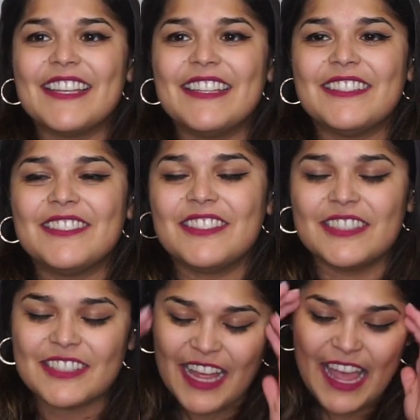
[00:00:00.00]
it's
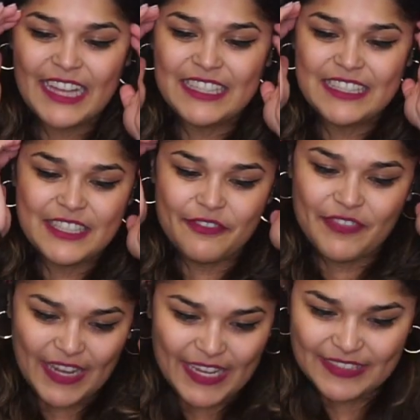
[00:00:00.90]
just, I need to
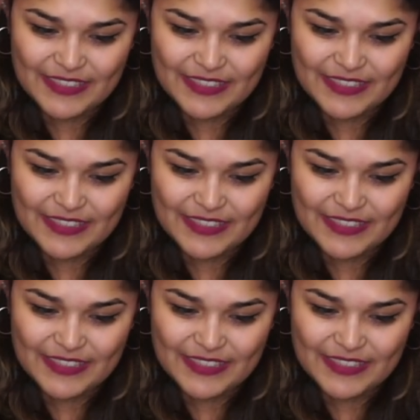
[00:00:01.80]
find